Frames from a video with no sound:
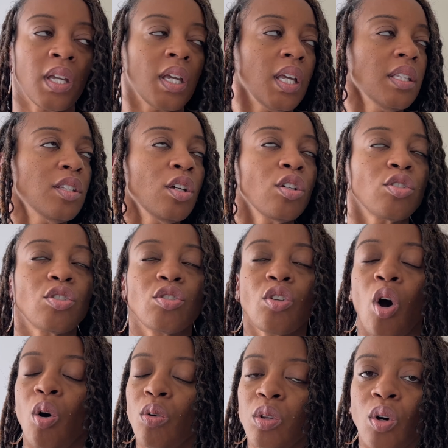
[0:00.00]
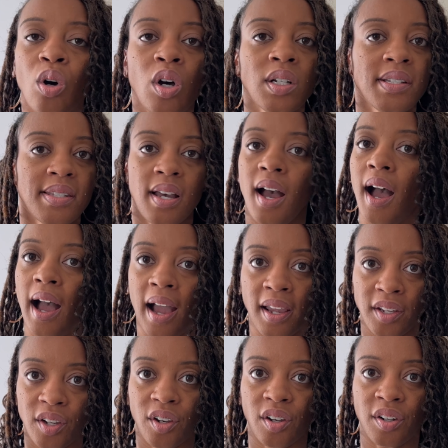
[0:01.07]
It took so long to
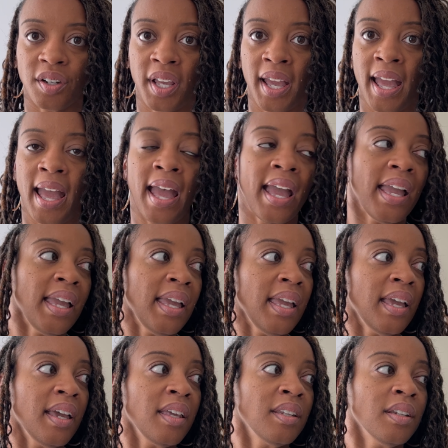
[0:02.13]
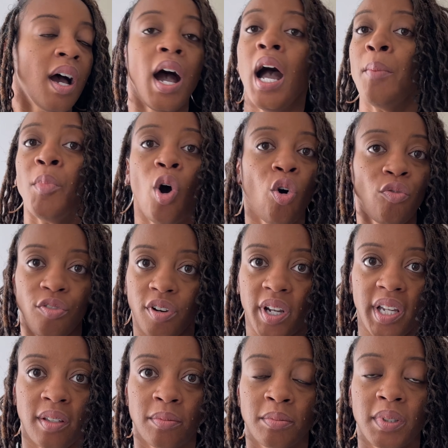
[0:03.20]
iron and I'm over
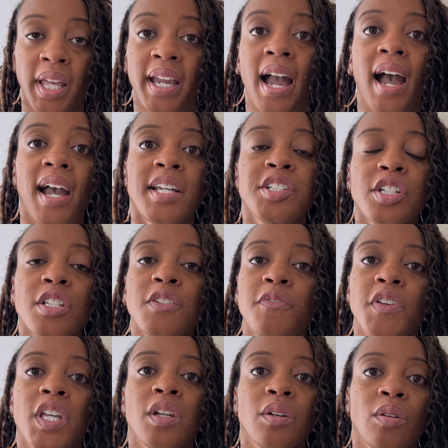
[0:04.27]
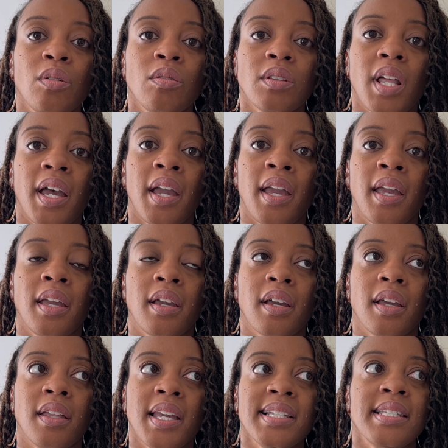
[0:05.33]
it. Like, I just feel like
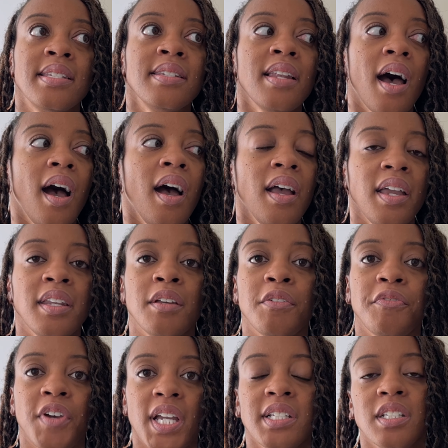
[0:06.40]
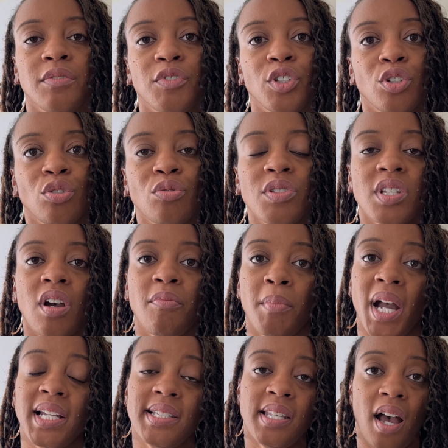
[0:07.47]
it's not an effective use of
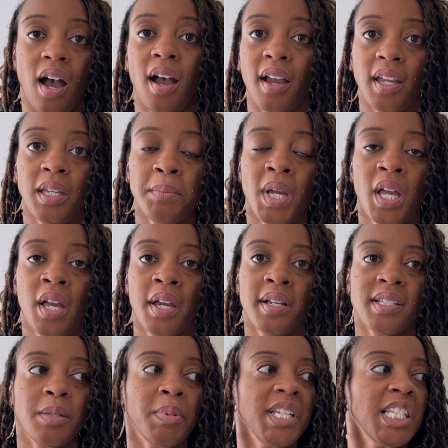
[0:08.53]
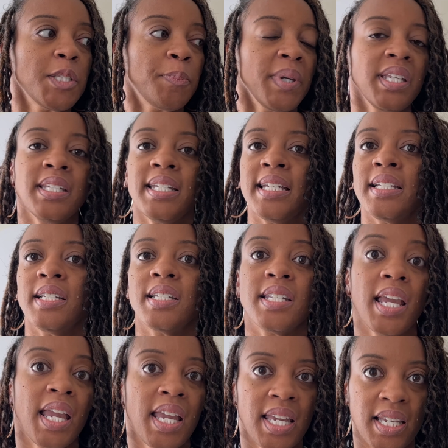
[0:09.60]
my time to be spending
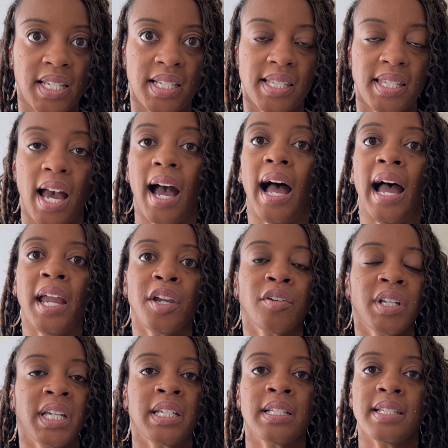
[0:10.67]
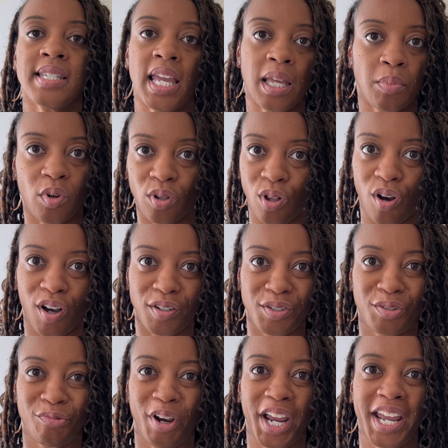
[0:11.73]
days ironing
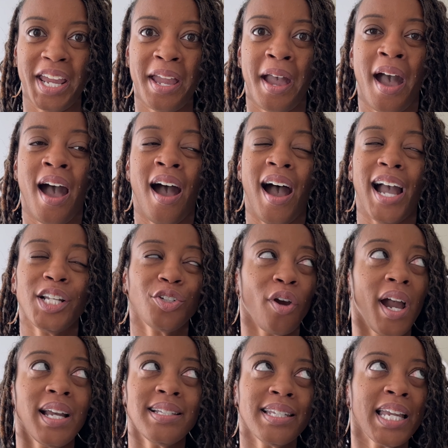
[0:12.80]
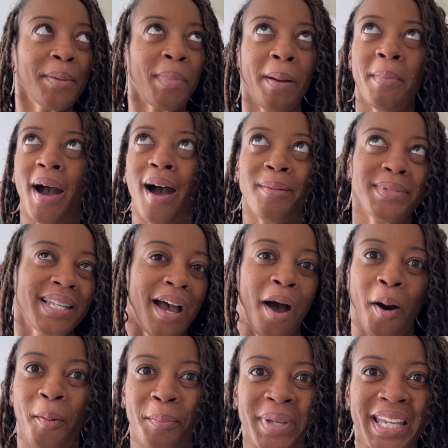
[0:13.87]
tablecloths, right? I tried to get my mom to
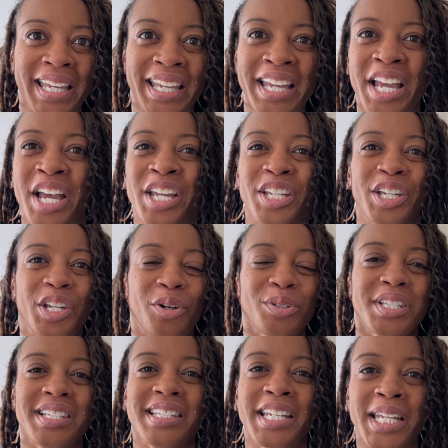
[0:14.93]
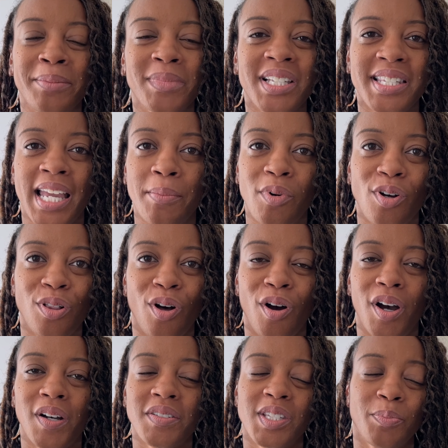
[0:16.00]
help me, you know, steam the
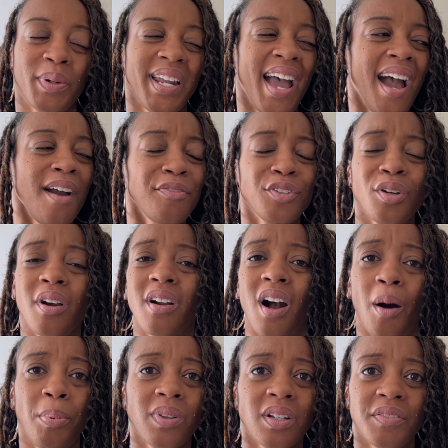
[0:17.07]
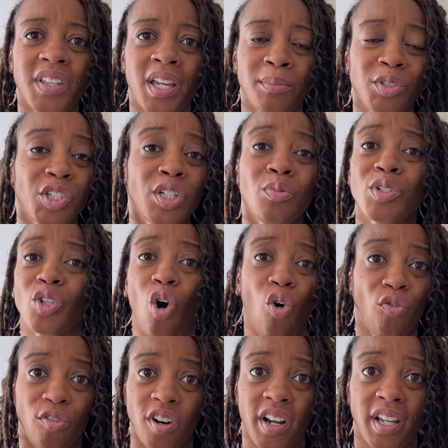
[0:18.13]
tablecloths, but after a couple of them, she was
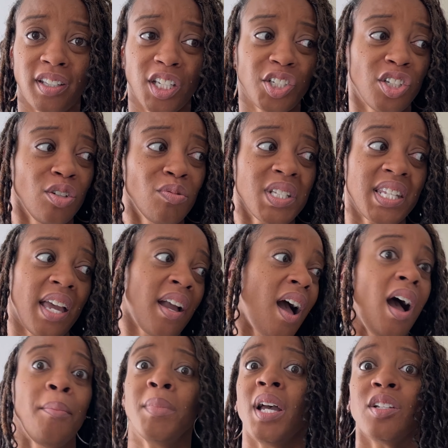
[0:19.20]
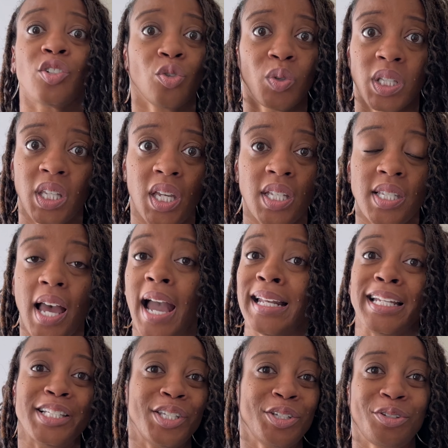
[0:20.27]
over it. Like, she was like, I'm not doing this. I
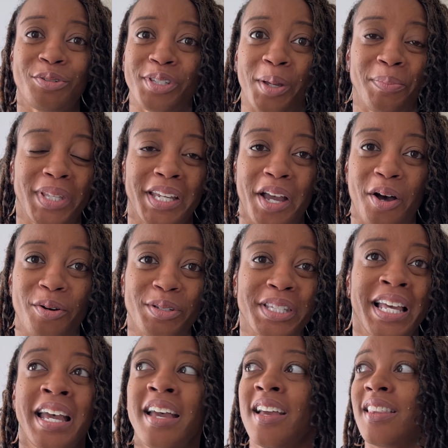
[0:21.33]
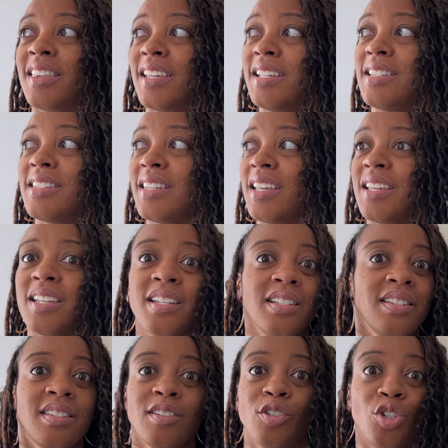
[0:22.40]
need to do something else. This
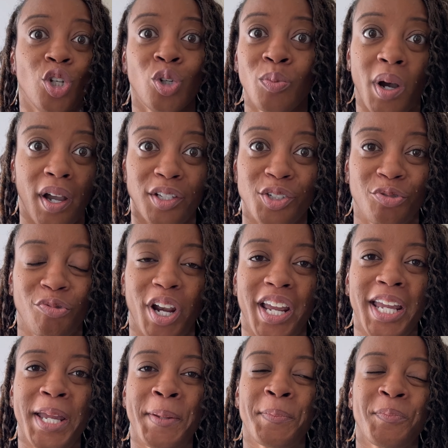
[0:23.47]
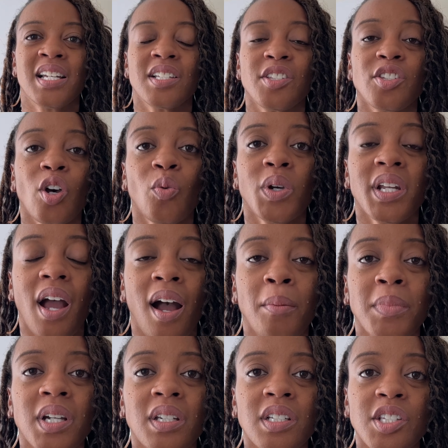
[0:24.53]
is too much, right? So what
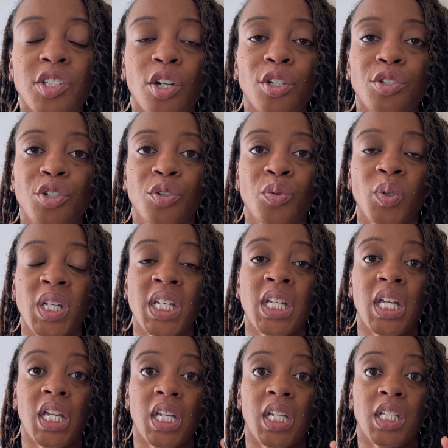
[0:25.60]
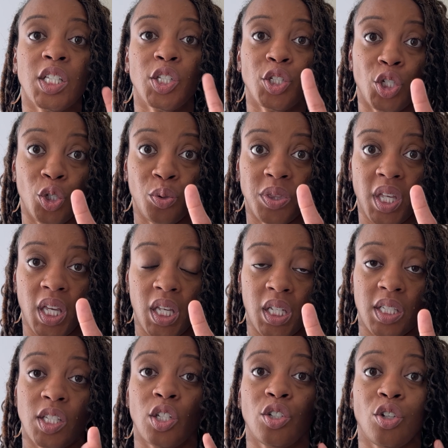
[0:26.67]
I'm gonna start doing is two
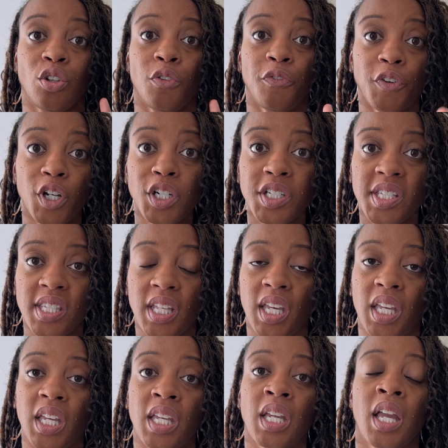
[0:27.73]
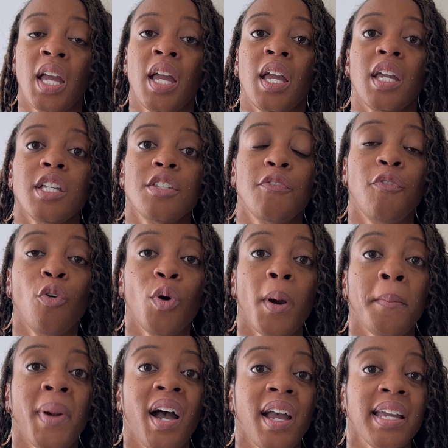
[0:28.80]
things. So the first thing is for
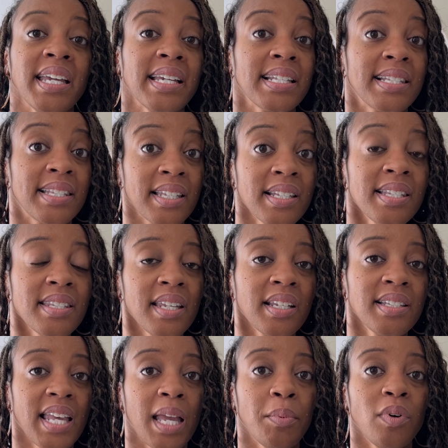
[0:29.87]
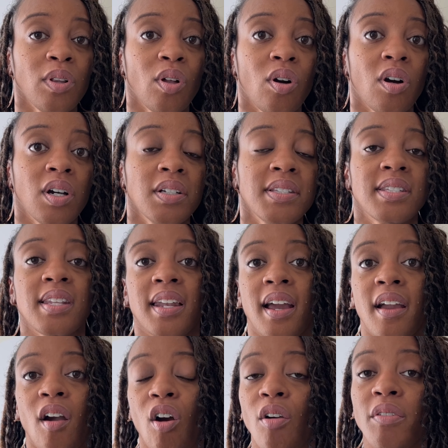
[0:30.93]
my existing tablecloths that
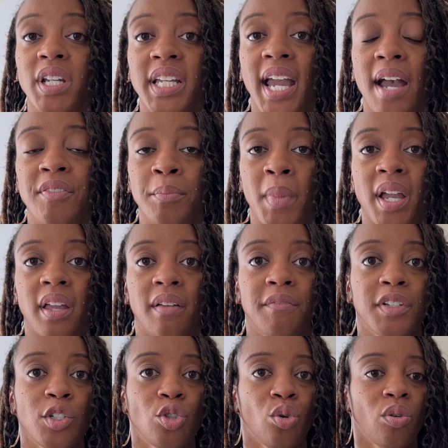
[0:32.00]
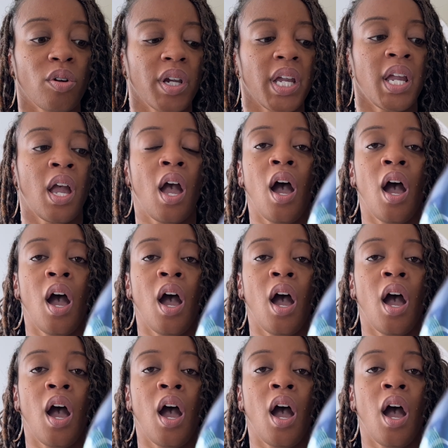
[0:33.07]
I already have in my inventory,